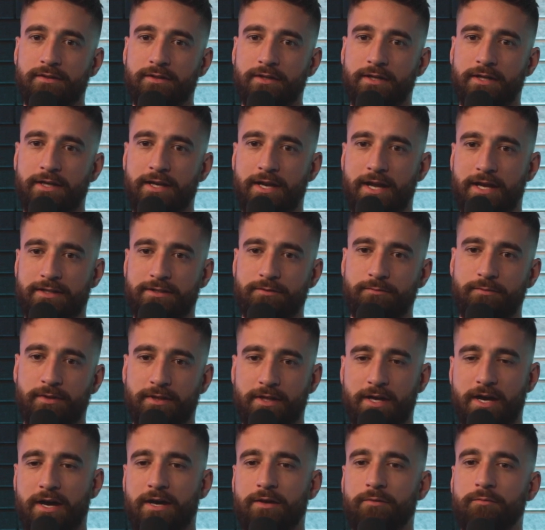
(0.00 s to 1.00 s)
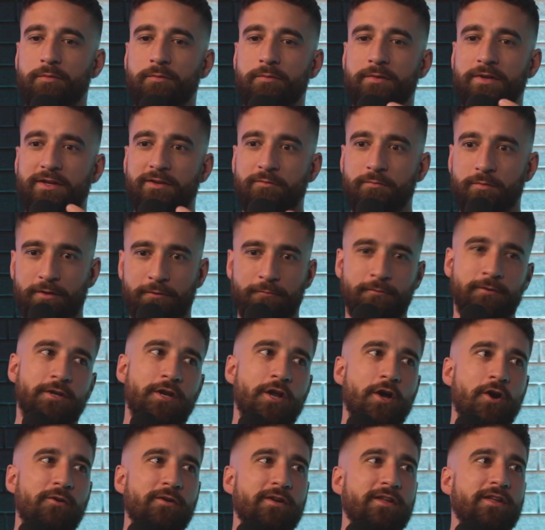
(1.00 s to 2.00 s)
connected with God when we
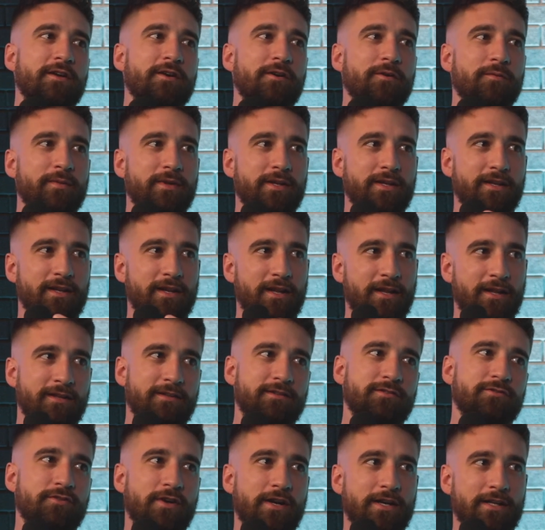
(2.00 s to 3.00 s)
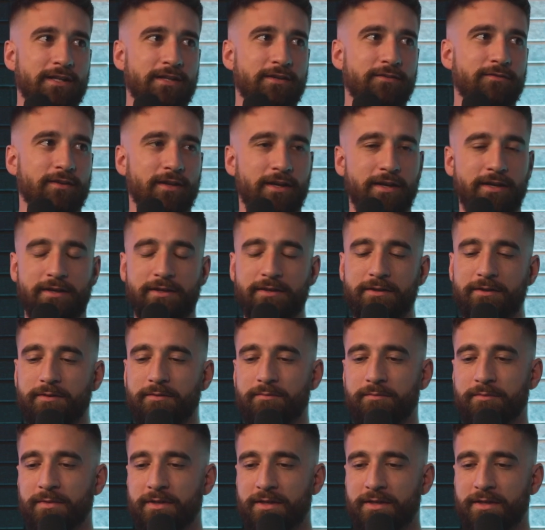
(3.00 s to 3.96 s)
know Him and try to live like Him.